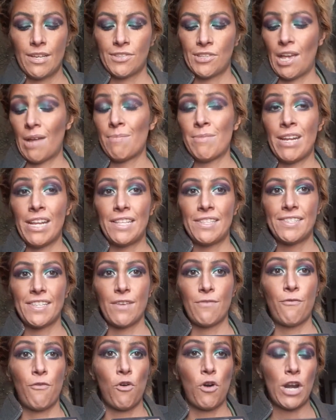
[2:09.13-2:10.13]
So I'm an
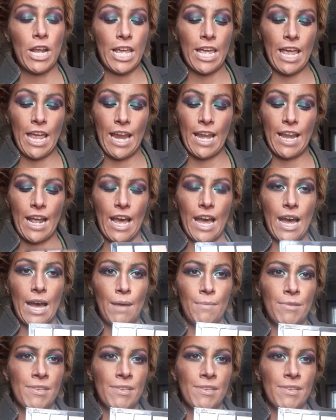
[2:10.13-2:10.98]
NC40, and uh,